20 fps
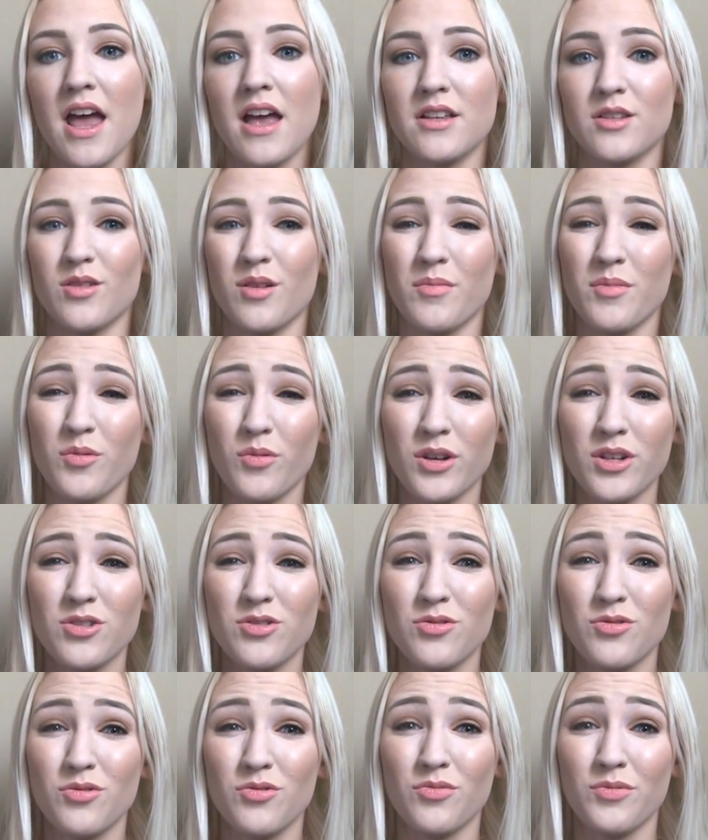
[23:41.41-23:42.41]
So I'm going
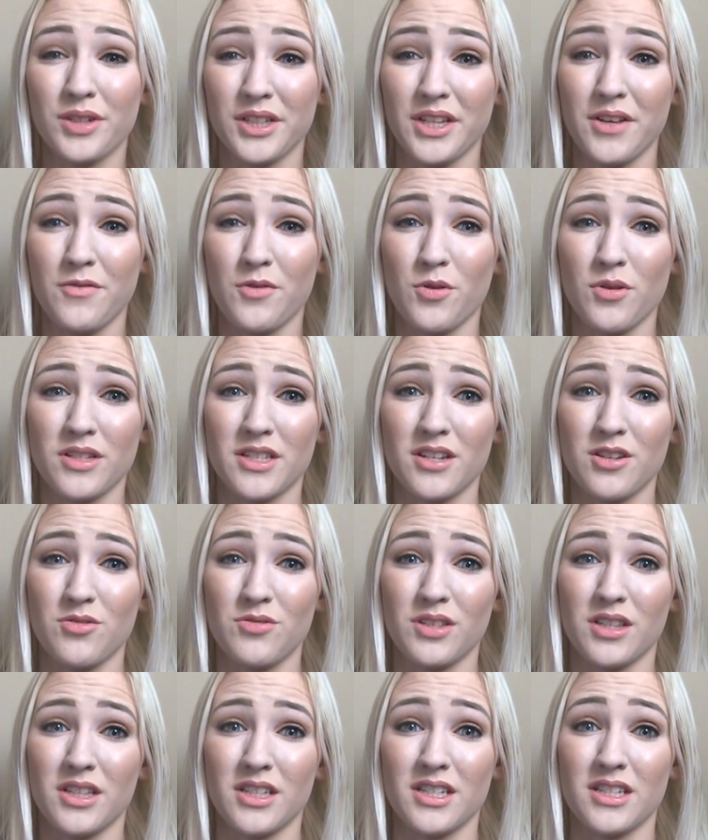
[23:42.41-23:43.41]
to really focus on
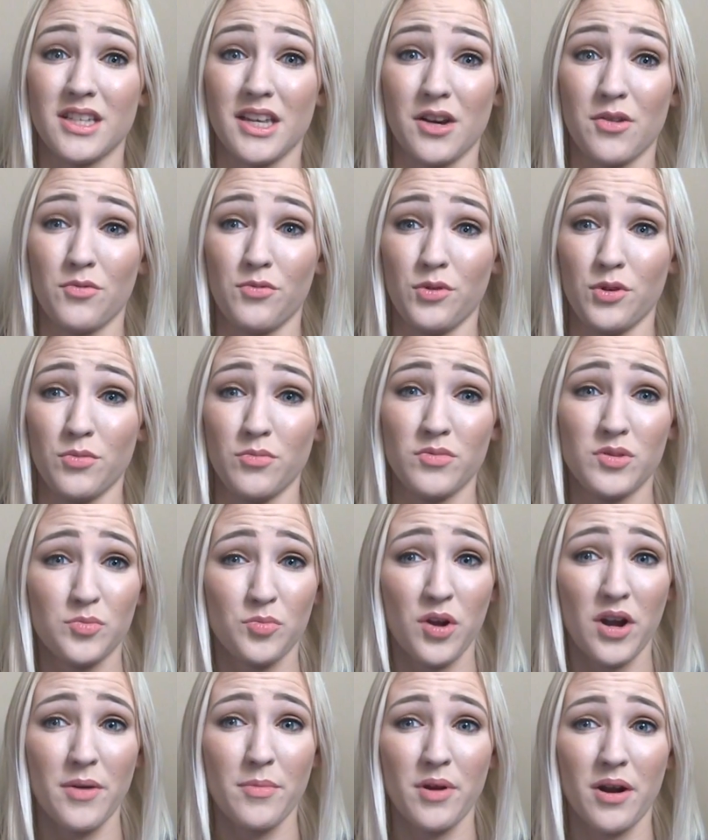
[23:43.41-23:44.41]
using this as like a room
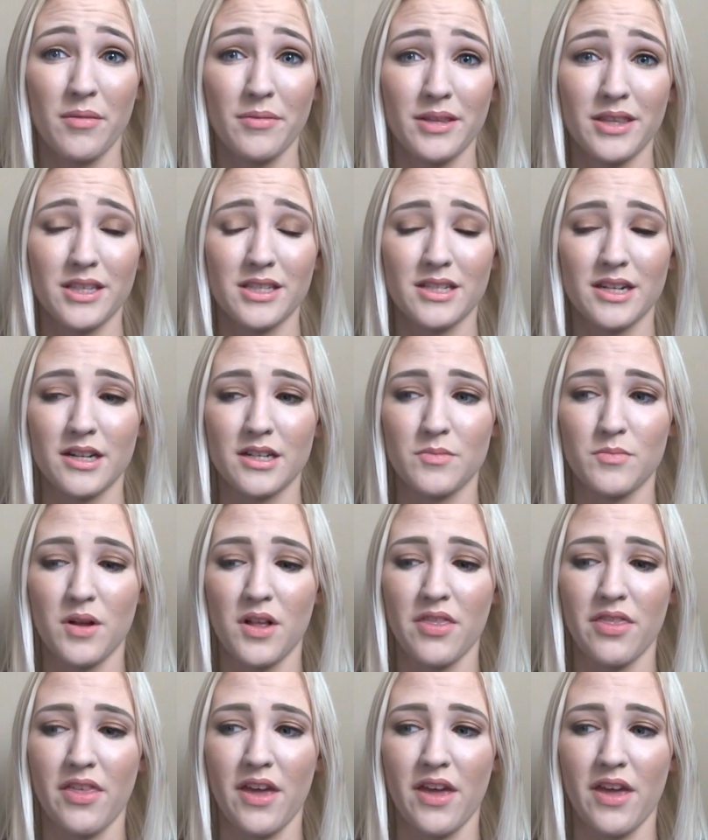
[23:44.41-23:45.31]
spray probably this next month.